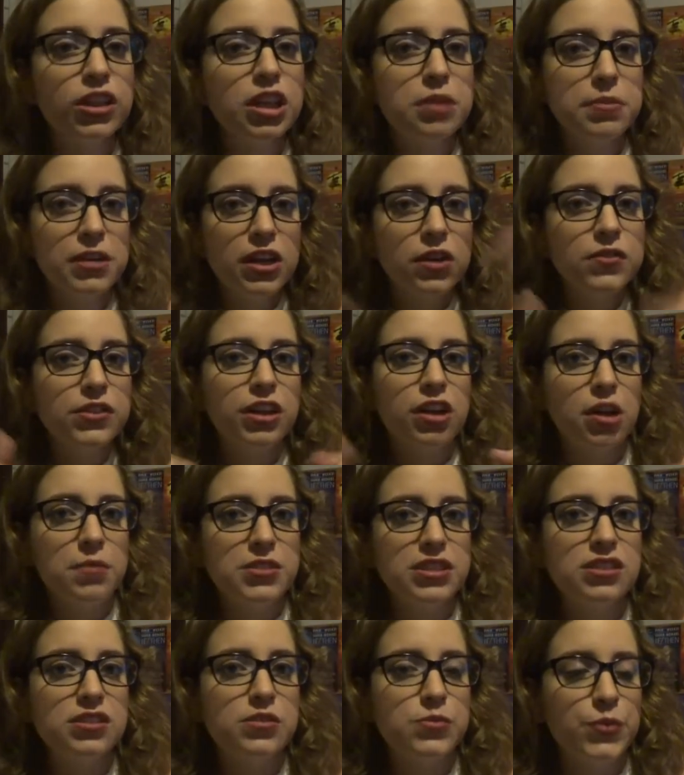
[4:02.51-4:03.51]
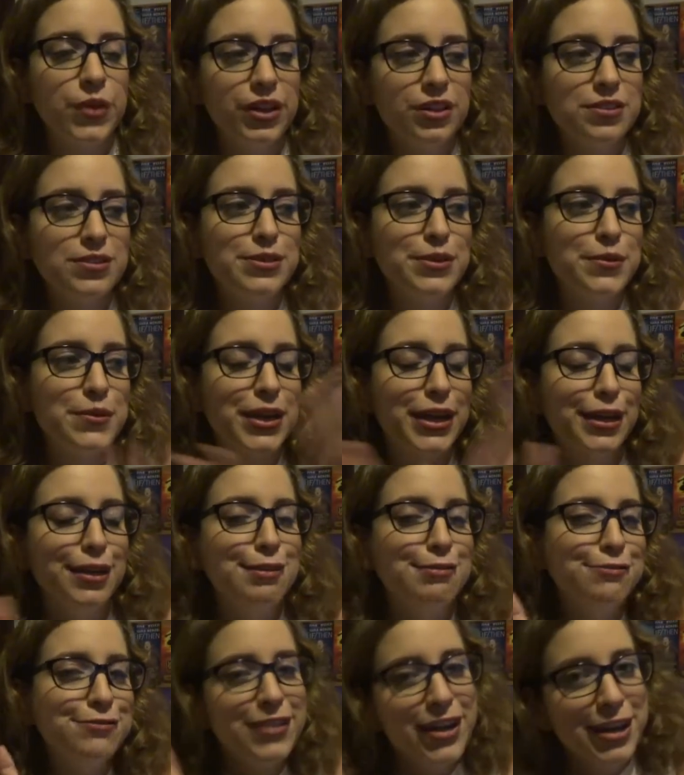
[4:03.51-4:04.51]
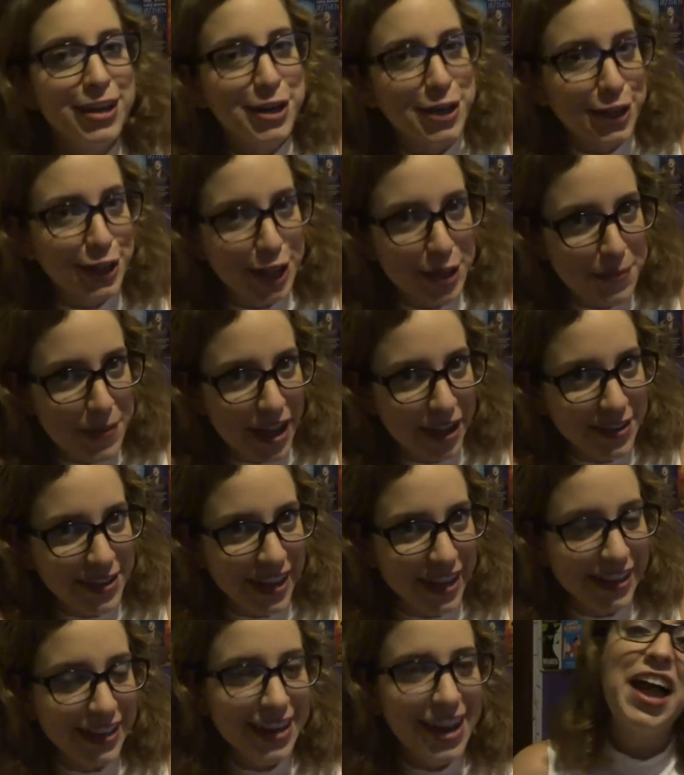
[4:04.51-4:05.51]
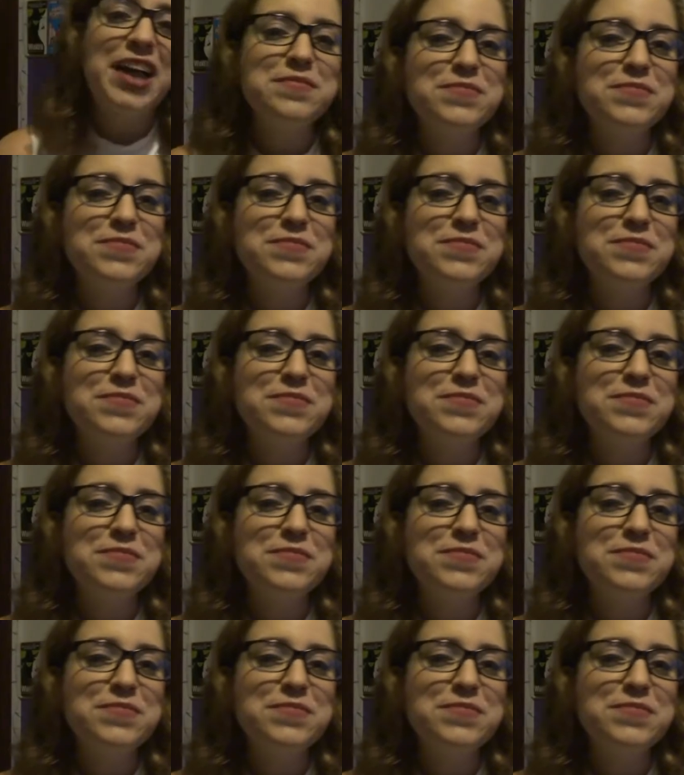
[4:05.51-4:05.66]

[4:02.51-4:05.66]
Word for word: let me know in the comments as well so we can fangirl about it.